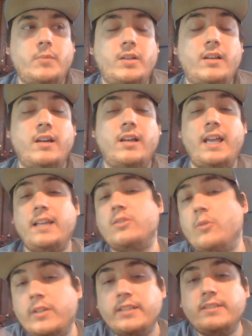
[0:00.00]
But uh, as
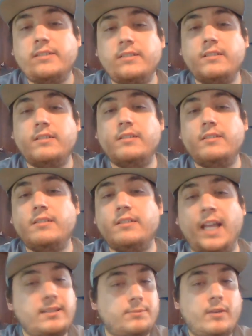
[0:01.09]
always,
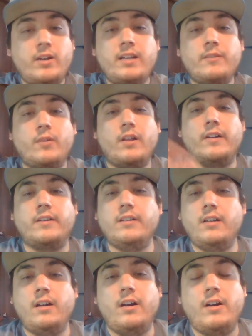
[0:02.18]
that's my writing vlog.
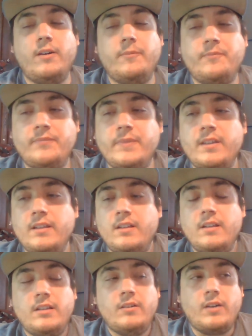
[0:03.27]
Um,
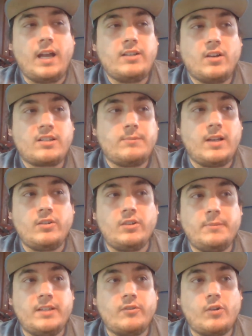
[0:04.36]
I talked about a
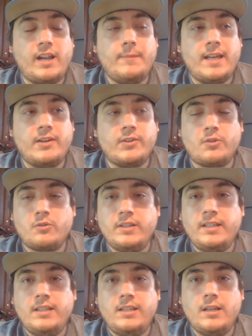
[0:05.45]
little bit of Gray Matter
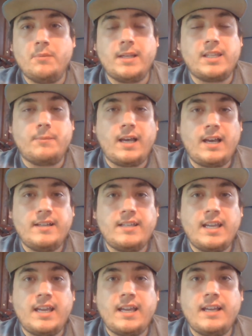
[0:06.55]
3, about the
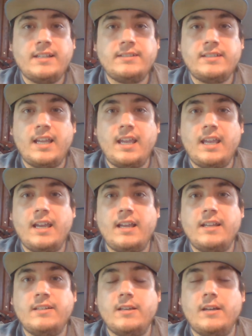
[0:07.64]
podcast,
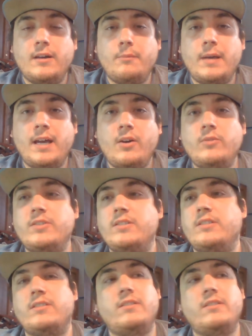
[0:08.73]
and about